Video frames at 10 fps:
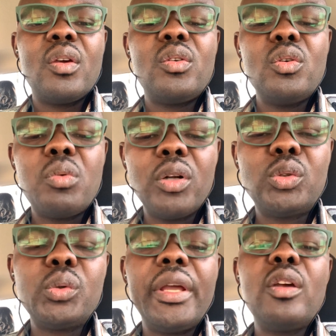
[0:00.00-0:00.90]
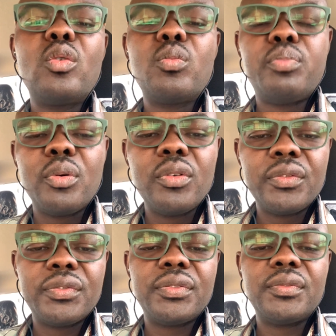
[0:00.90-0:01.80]
You want to
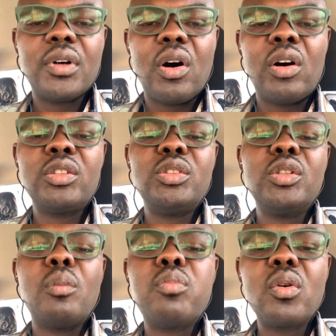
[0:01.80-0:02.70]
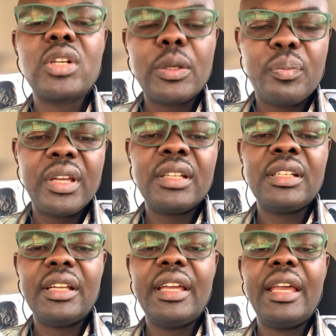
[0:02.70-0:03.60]
improve on your bookkeeping
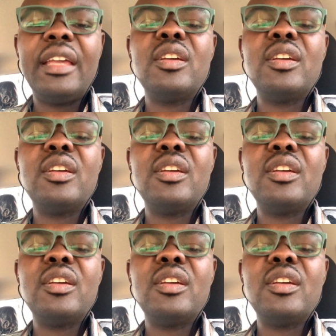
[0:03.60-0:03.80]
in